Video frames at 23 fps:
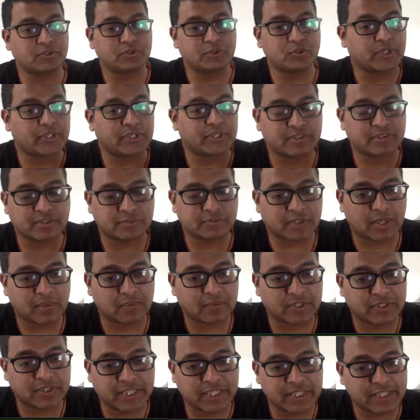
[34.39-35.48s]
you can subscribe to
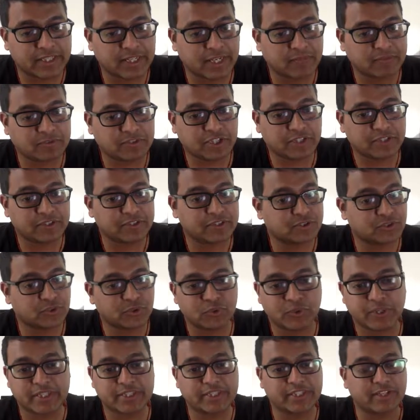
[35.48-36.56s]
the Telegram channel so you
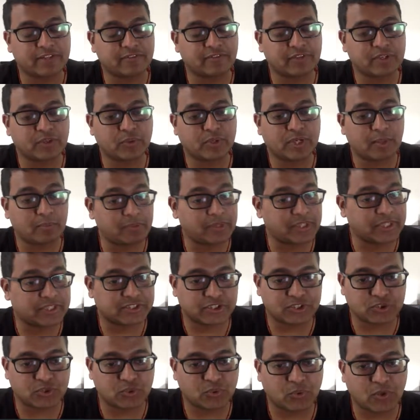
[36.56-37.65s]
get their frequent updates
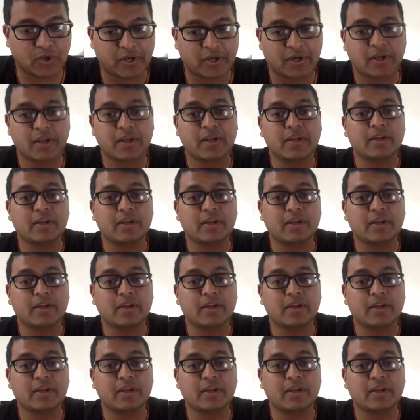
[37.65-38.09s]
and so on.